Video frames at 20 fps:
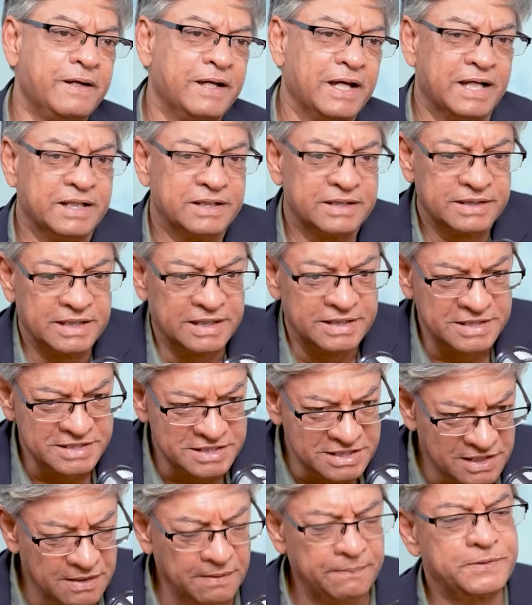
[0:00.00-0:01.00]
And the
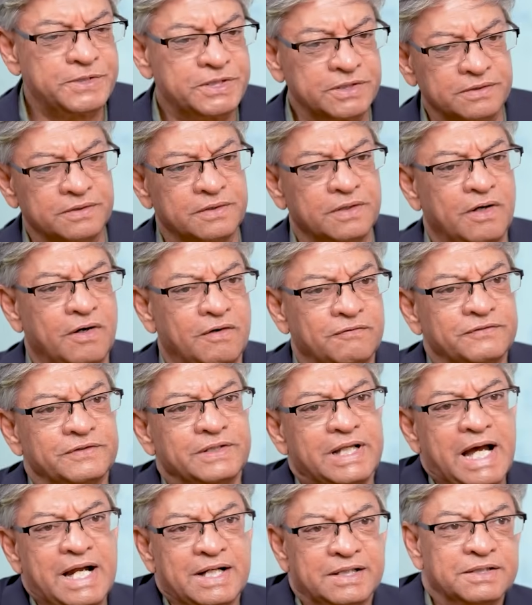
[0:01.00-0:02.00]
description of
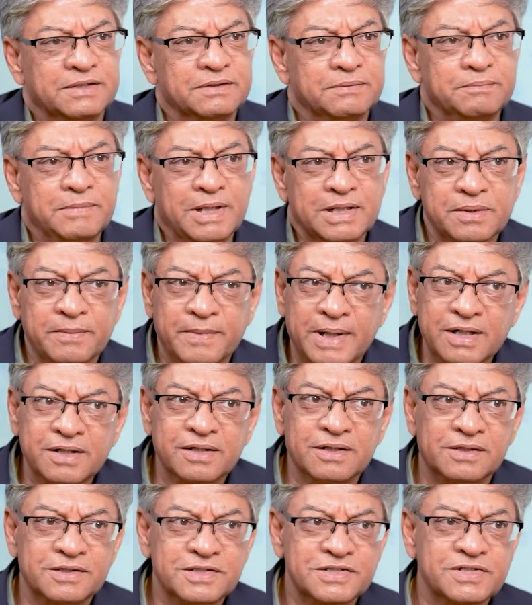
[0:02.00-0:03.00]
that,
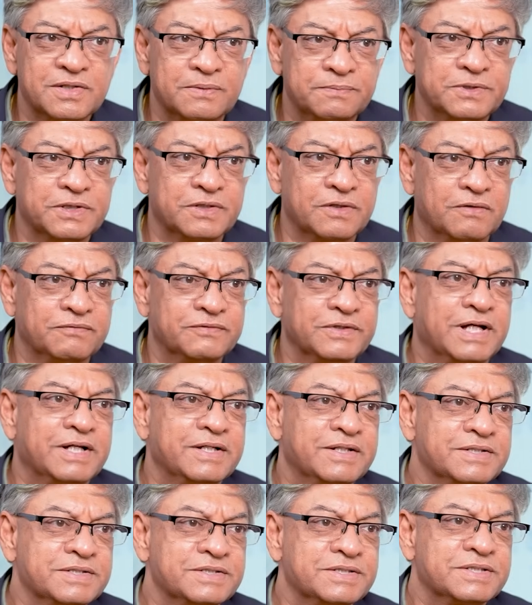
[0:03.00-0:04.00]
mathematical description of
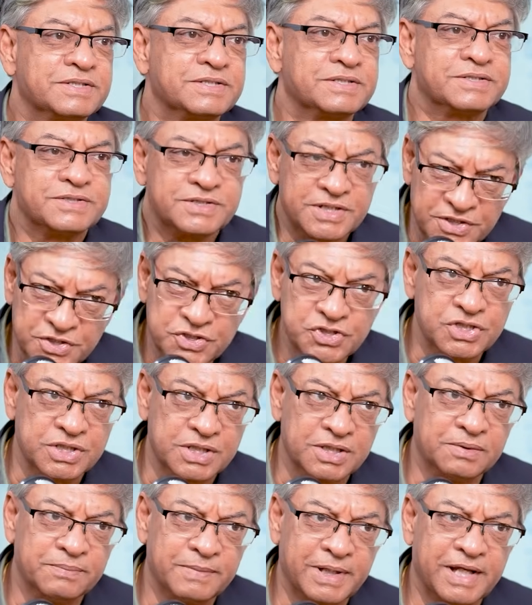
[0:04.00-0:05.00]
that, is
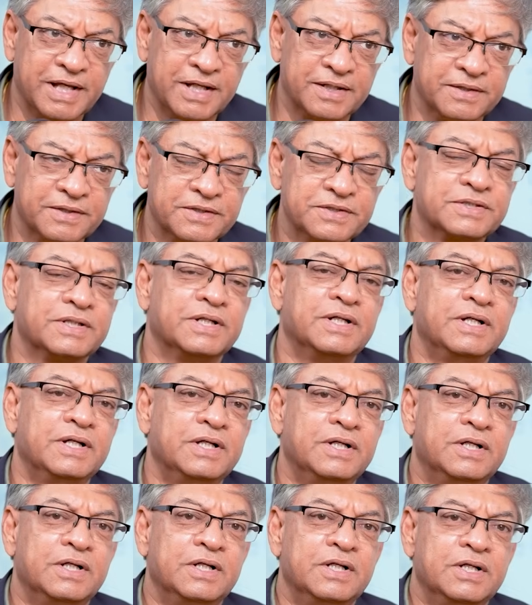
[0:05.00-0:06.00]
statistical mechanics.
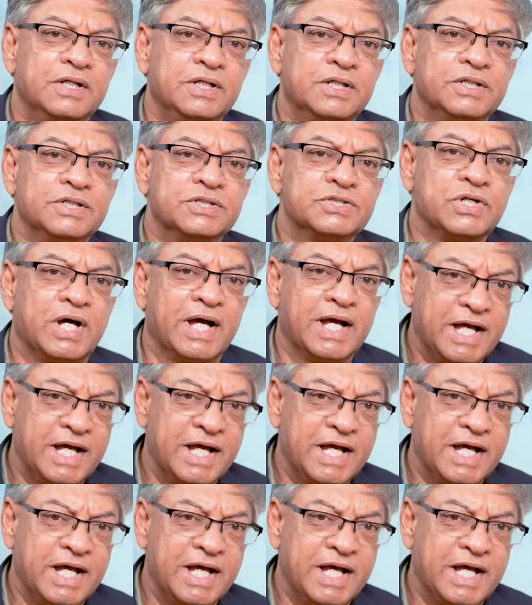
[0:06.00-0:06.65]
Mm. So I